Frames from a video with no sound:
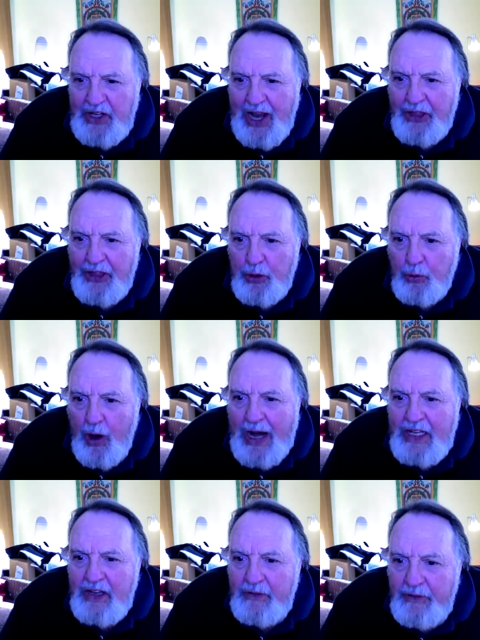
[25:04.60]
got the
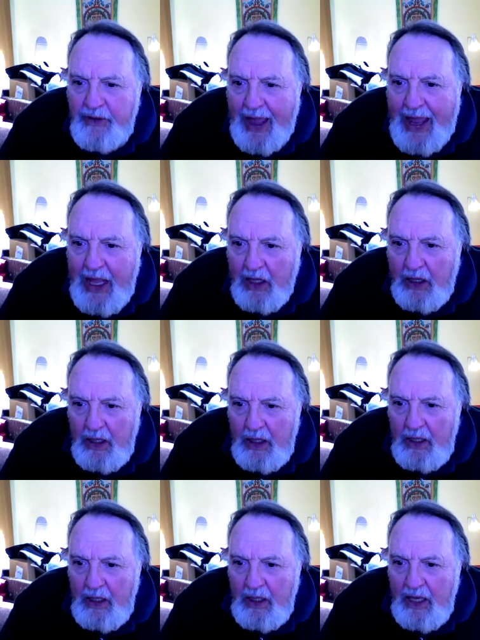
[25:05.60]
right to fail.
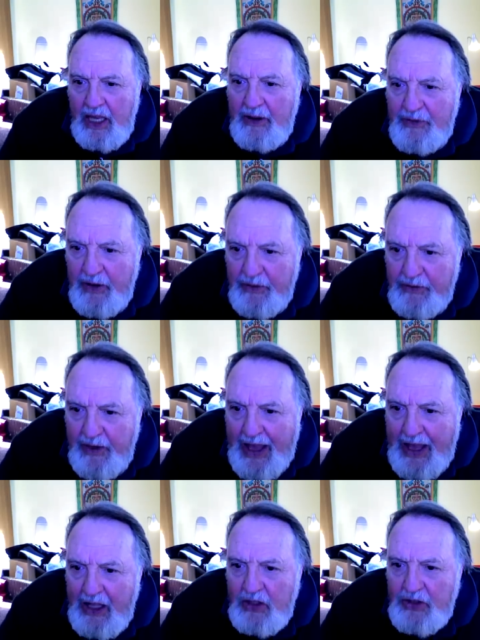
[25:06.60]
And if you
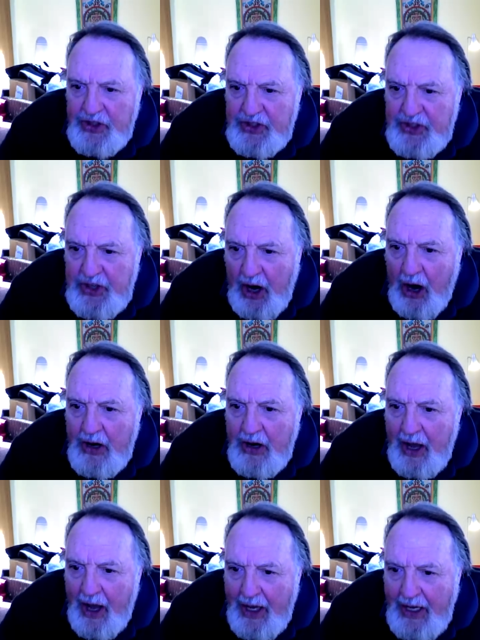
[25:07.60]
fail,
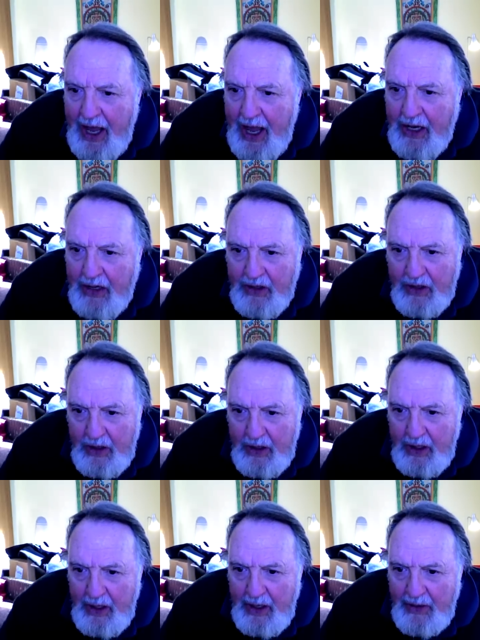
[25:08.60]
start again.
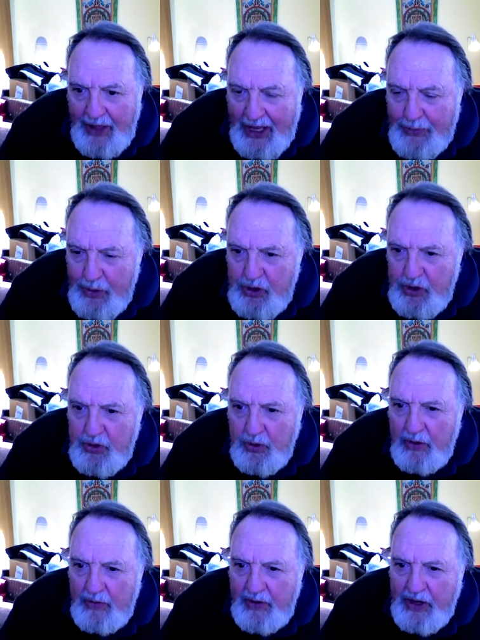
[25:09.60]
That's what Choose Your
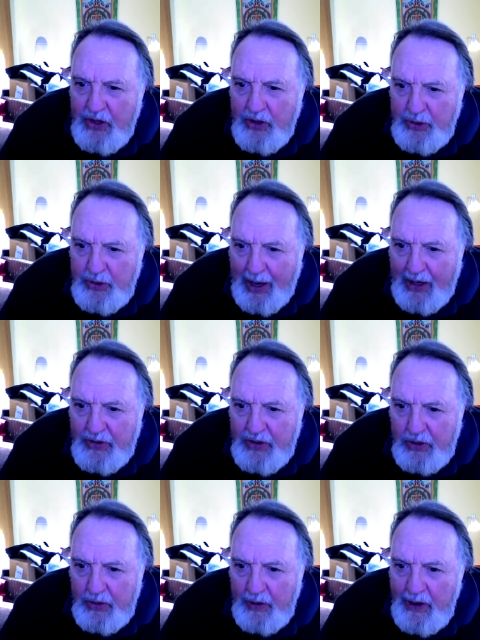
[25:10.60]
Own Adventure is about,
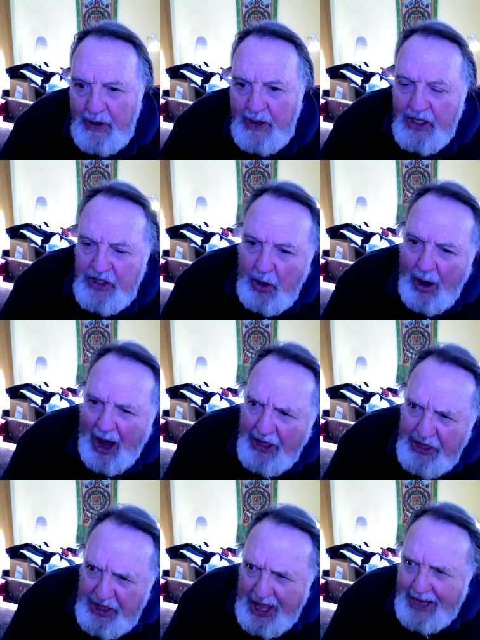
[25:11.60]
too. So I
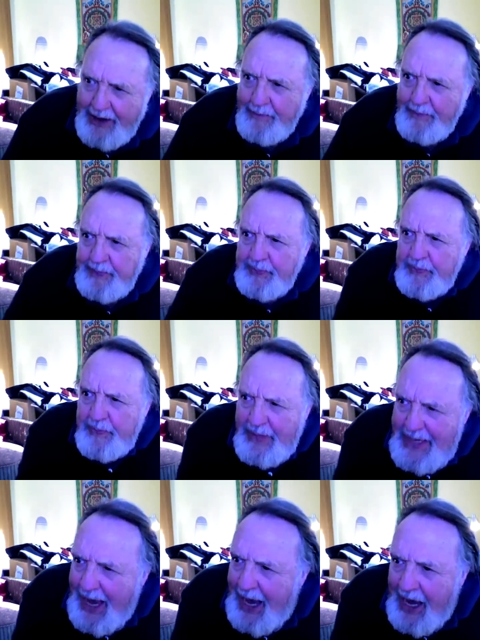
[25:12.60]
think,
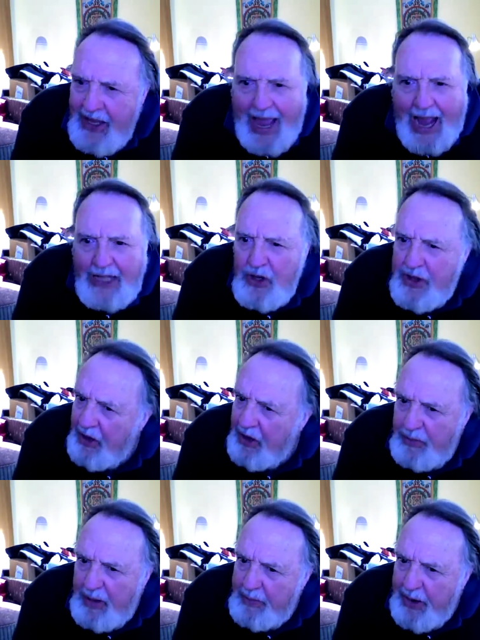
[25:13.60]
yeah, I actually think it
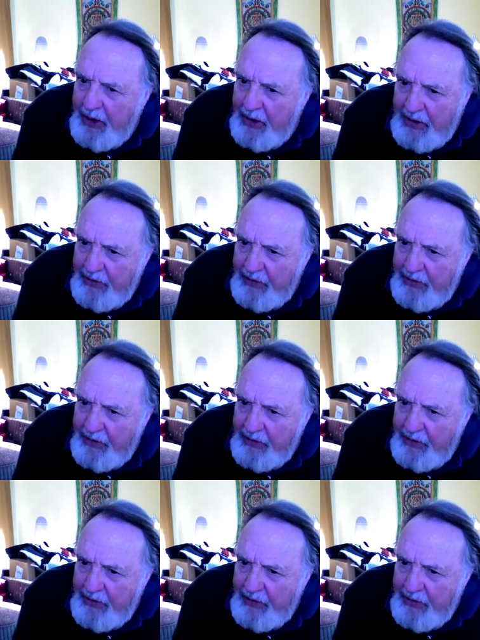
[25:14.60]
would be better in a